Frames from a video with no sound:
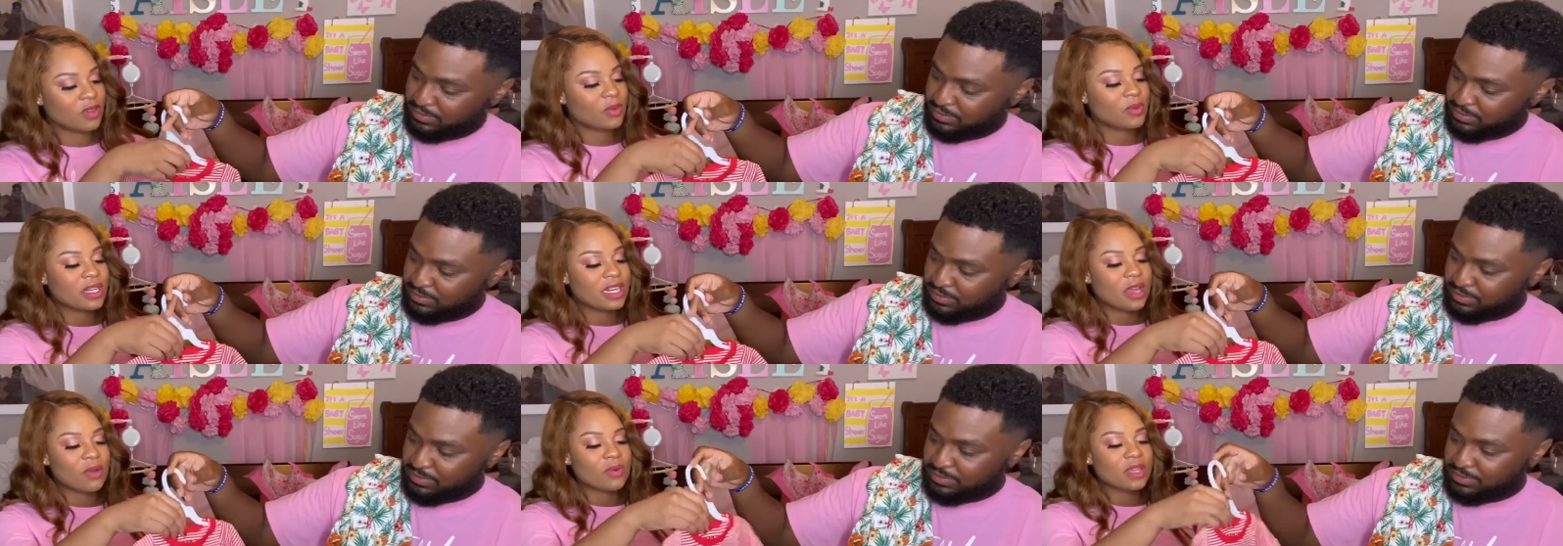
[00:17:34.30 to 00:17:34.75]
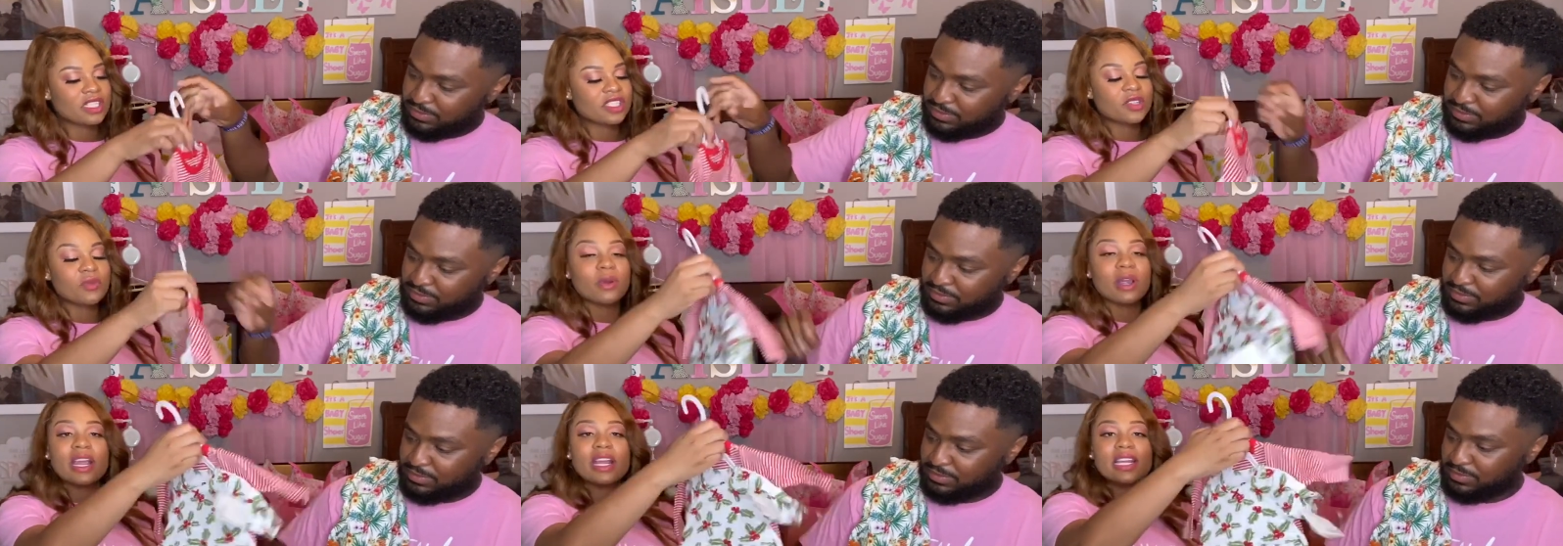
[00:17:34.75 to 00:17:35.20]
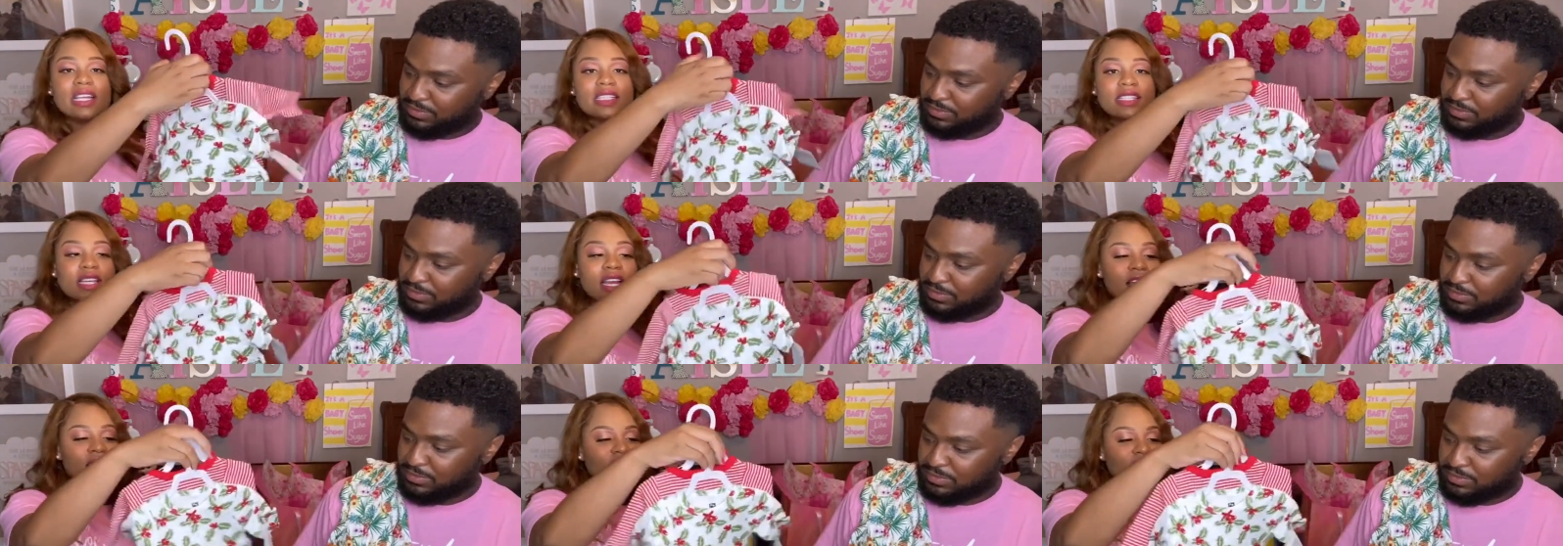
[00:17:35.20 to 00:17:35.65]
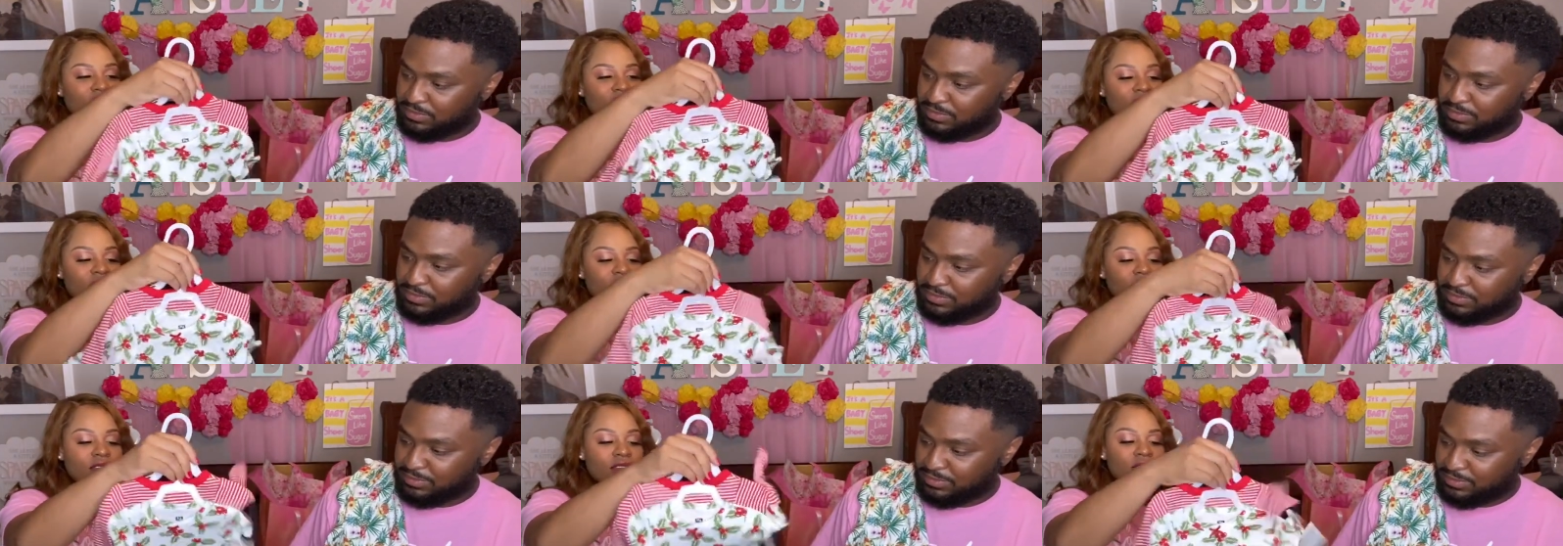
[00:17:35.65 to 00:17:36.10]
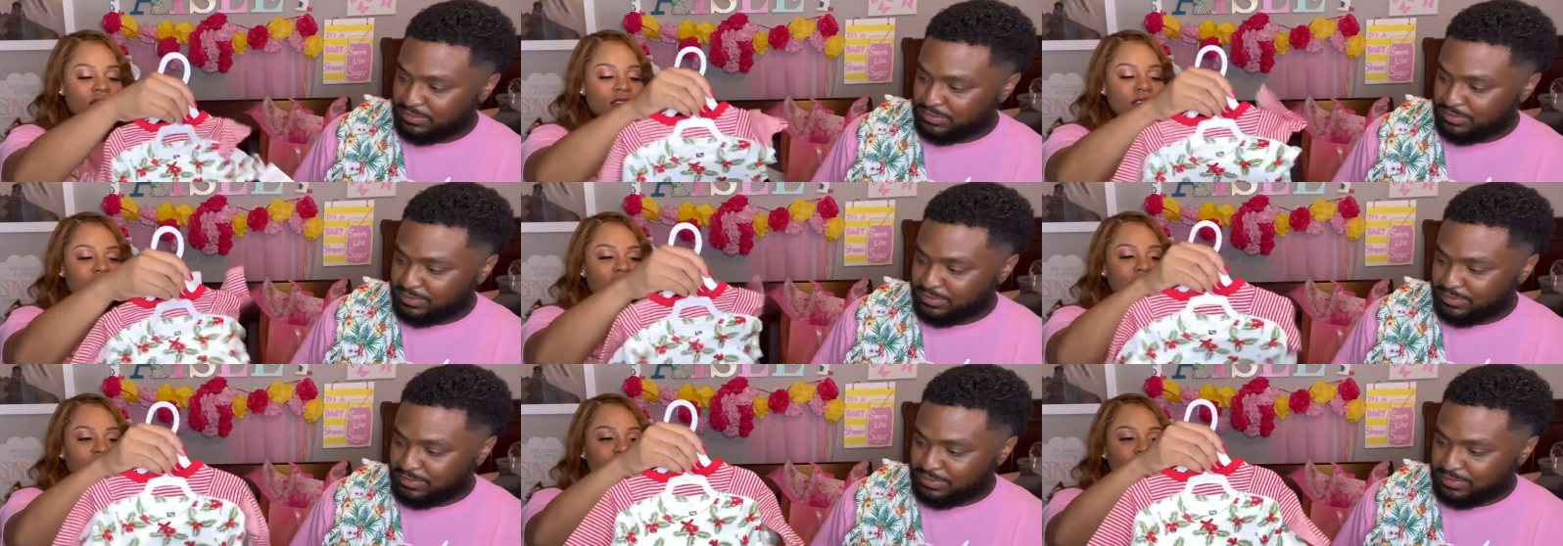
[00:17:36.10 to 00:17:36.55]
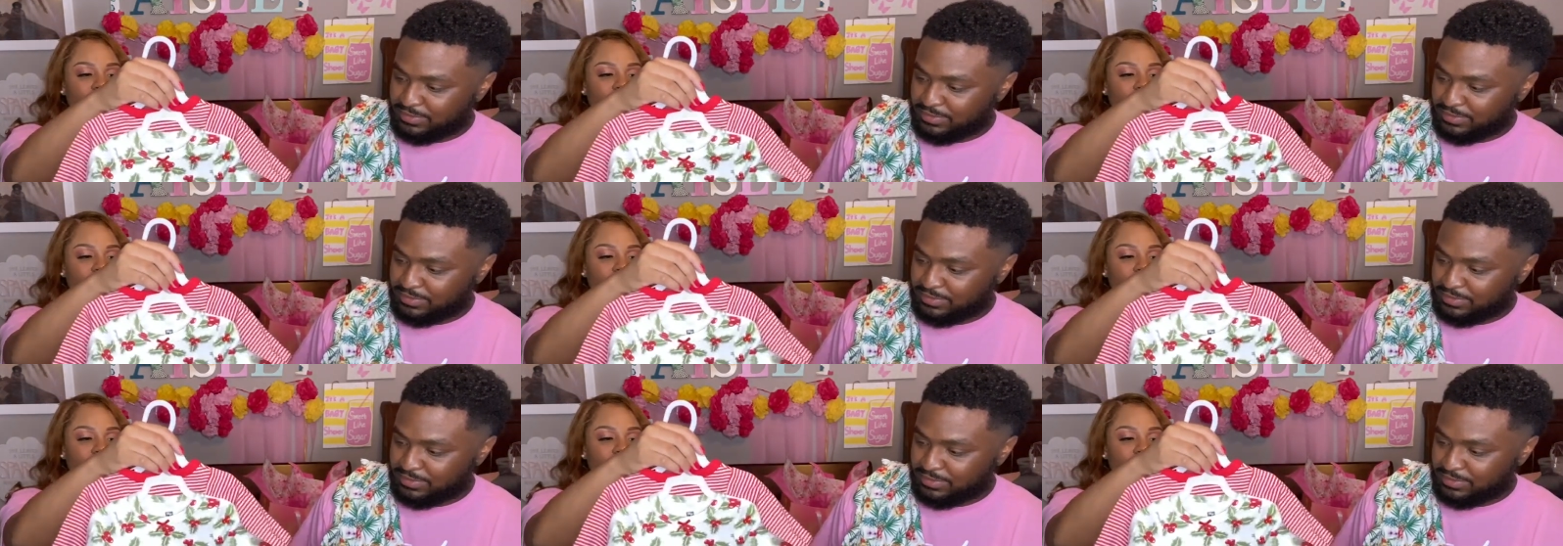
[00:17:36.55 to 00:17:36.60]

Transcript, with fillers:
Speaker 1: Well, we know when she wearing this, y'all. Catch